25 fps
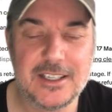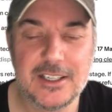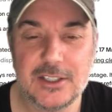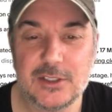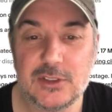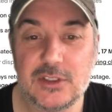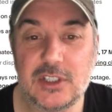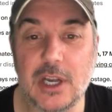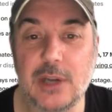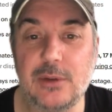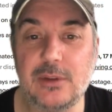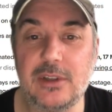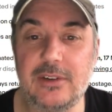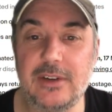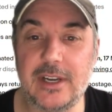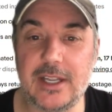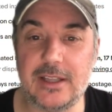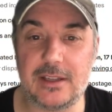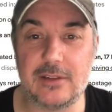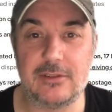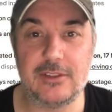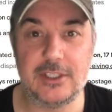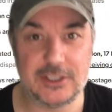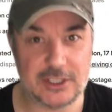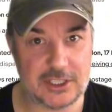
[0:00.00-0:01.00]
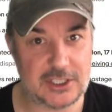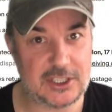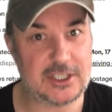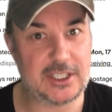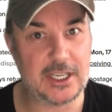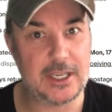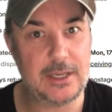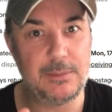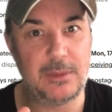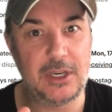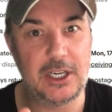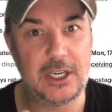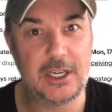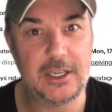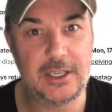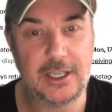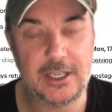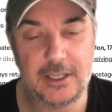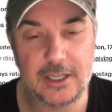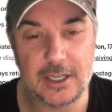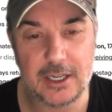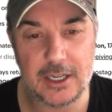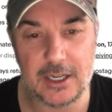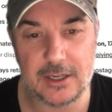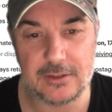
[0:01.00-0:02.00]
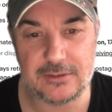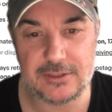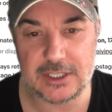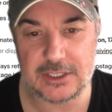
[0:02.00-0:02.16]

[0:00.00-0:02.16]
So there is a steep learning curve.